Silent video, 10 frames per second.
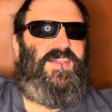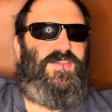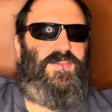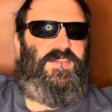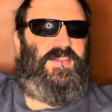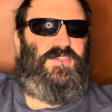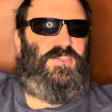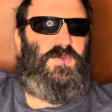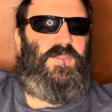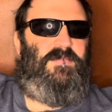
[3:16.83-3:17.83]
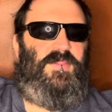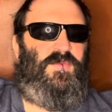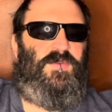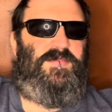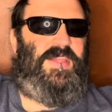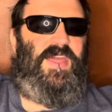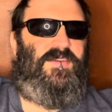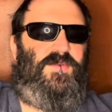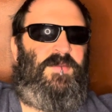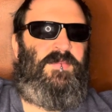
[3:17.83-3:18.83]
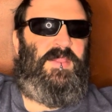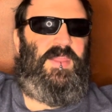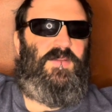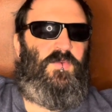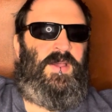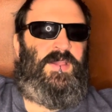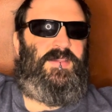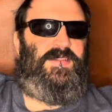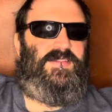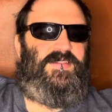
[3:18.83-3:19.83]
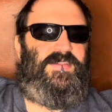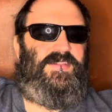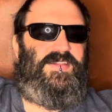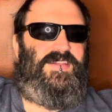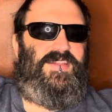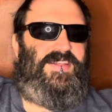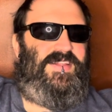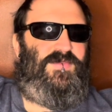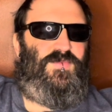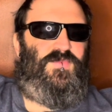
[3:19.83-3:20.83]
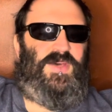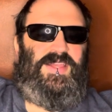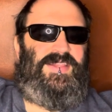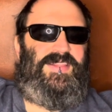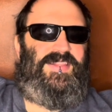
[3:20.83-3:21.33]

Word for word: Just like the two of them in the room together would have been like, what? What?